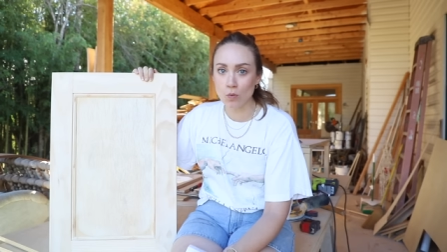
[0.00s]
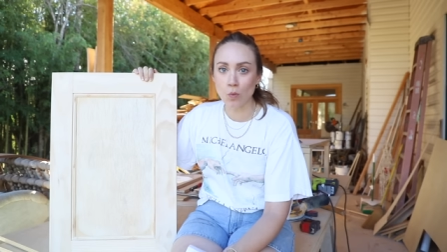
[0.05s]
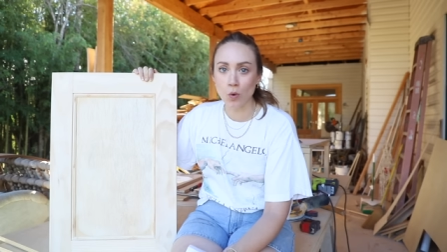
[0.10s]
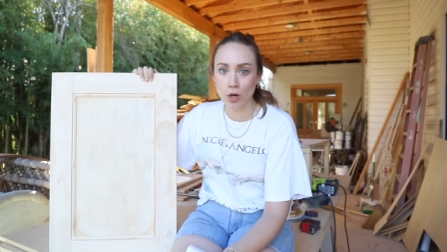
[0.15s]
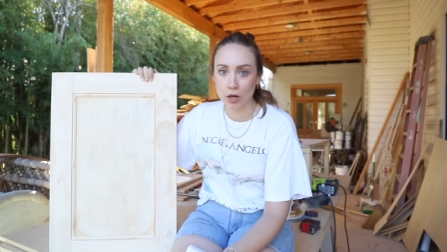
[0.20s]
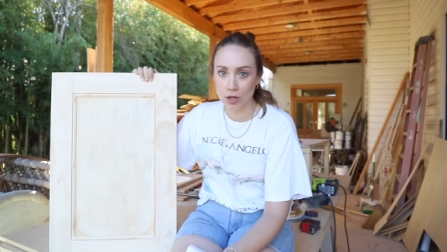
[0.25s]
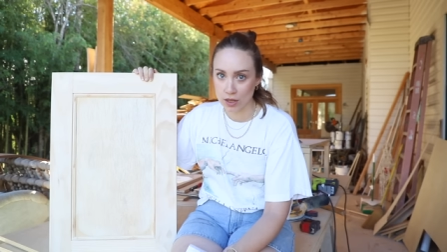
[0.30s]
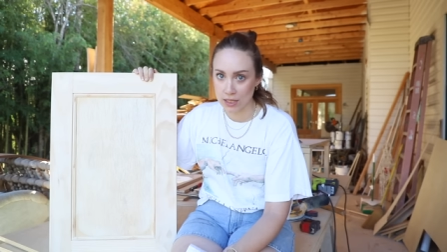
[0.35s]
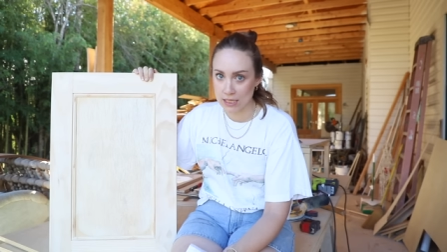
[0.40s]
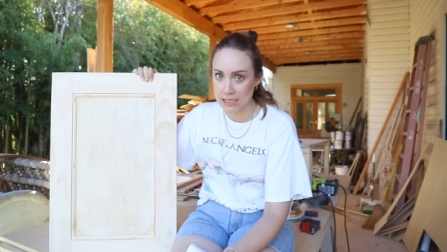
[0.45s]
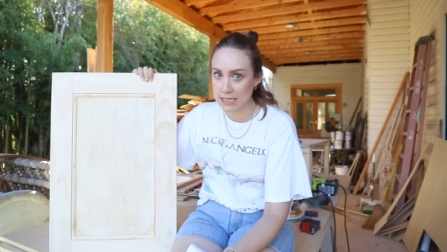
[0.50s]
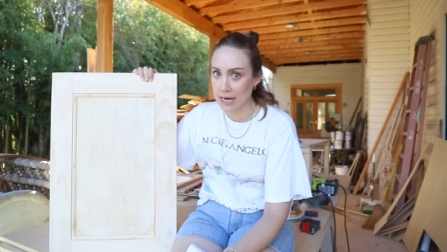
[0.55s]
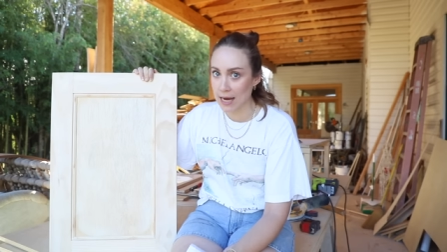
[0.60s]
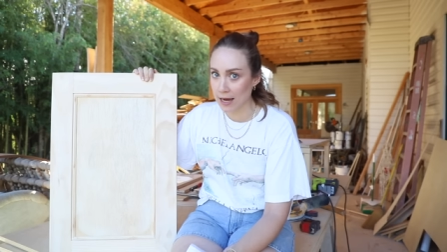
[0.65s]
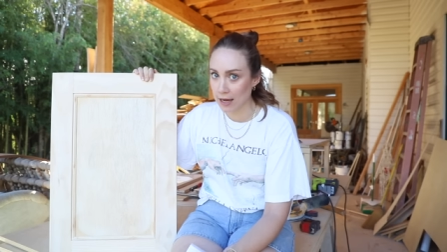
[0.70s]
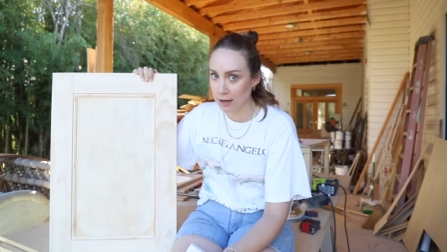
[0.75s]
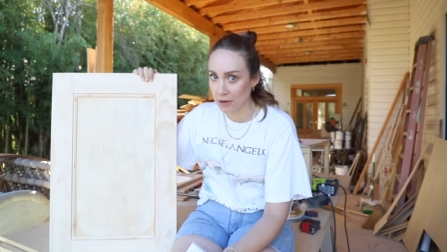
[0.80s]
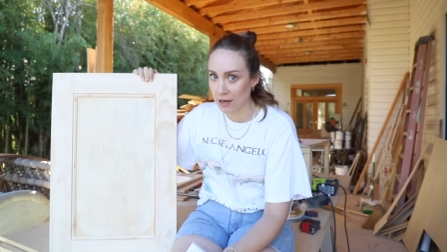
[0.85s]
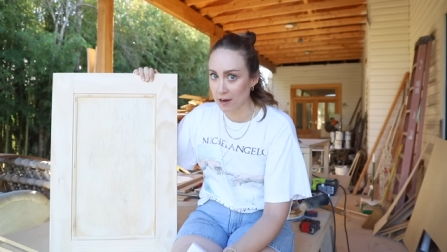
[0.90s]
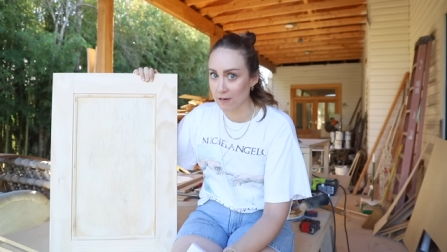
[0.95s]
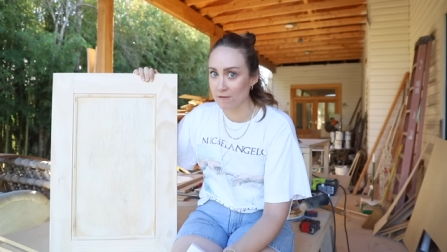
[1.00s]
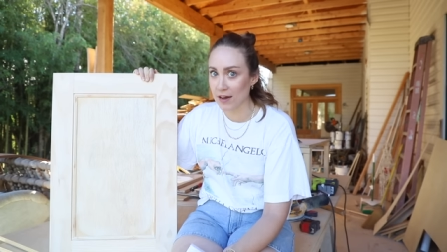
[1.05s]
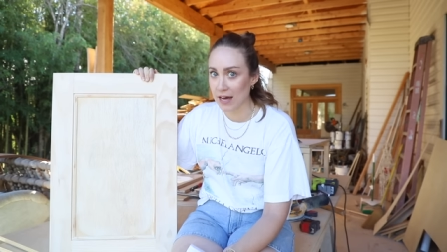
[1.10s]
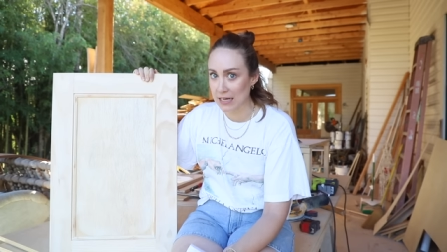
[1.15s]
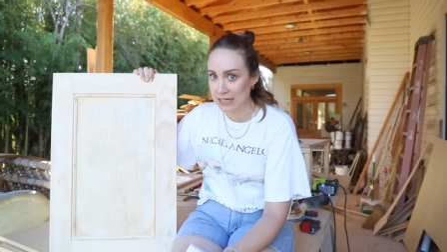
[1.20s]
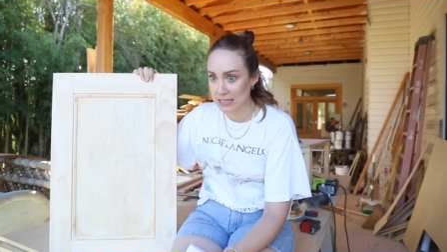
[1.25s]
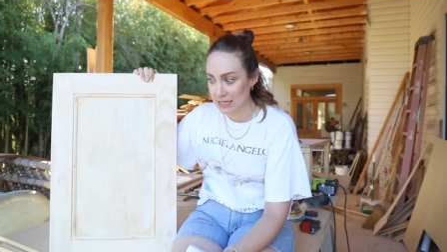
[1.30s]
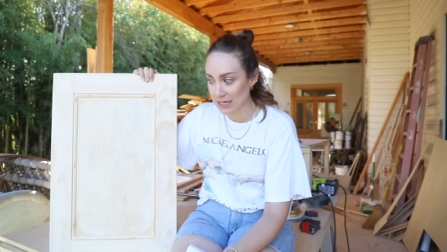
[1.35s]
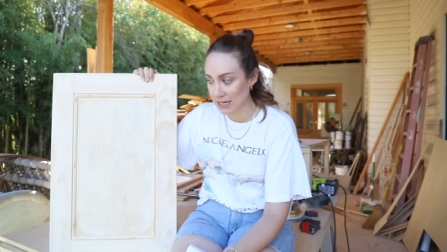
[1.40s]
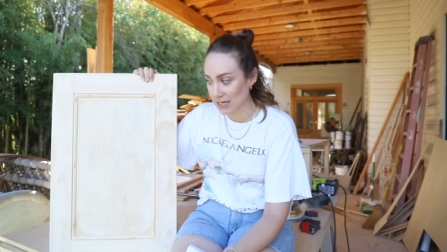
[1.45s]
worth the time
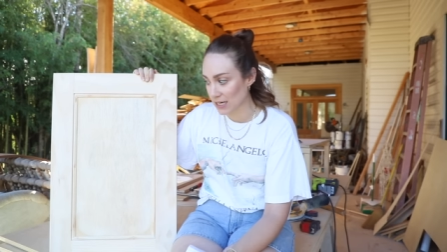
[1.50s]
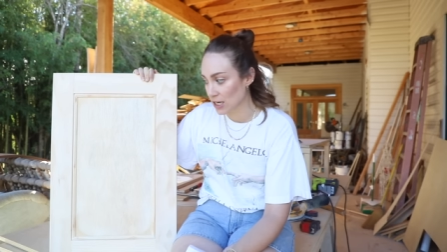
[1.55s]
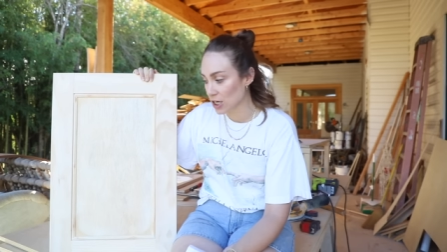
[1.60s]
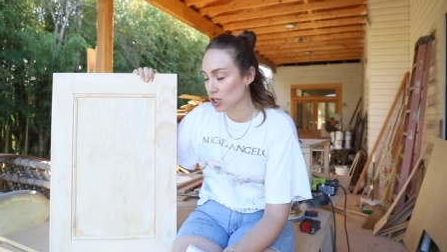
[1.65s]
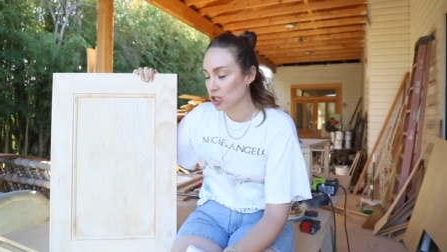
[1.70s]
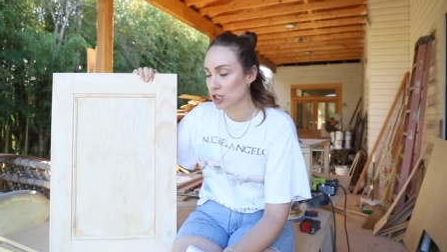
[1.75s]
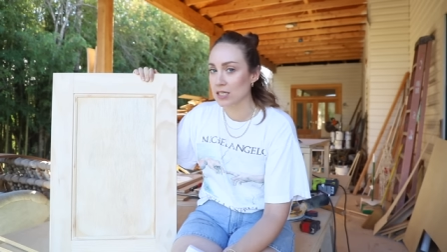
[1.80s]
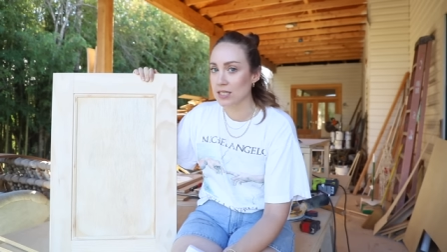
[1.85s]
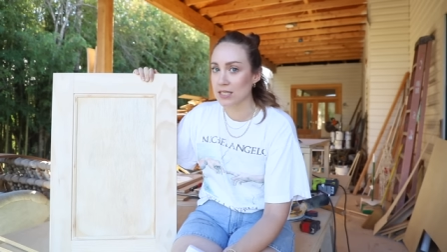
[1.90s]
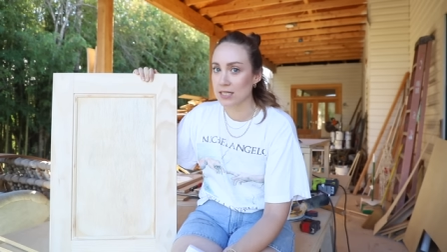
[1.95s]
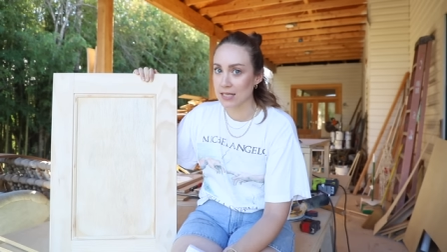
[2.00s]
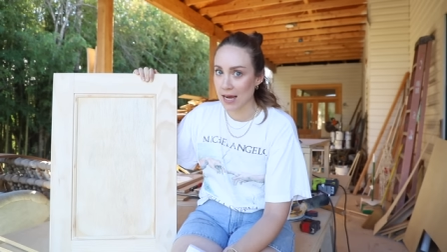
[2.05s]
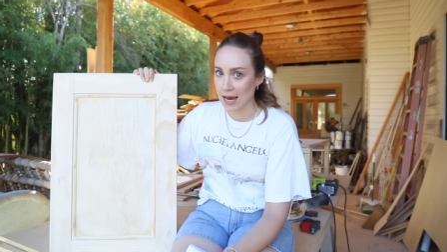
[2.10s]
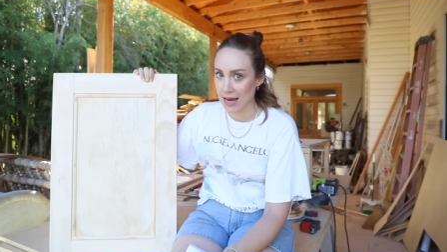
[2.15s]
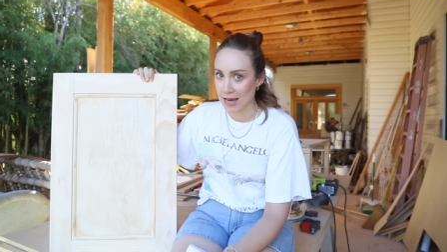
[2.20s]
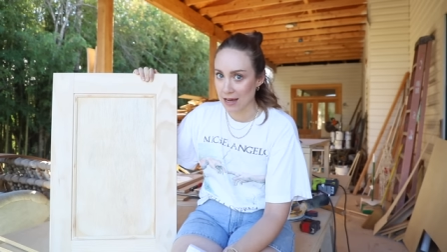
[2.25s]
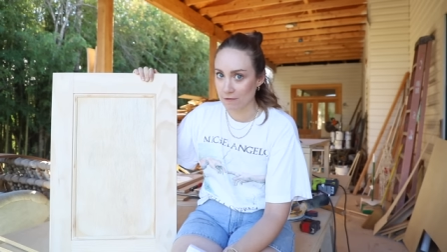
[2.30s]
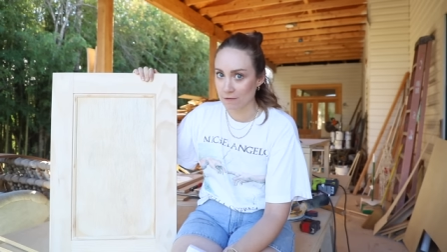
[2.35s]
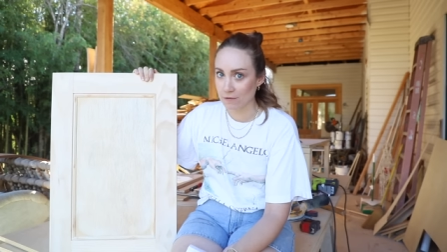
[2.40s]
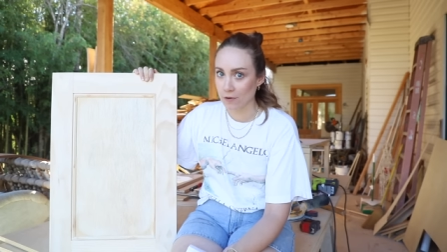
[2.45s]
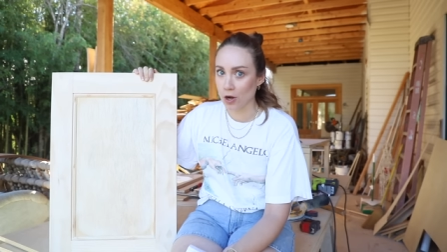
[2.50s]
invested to save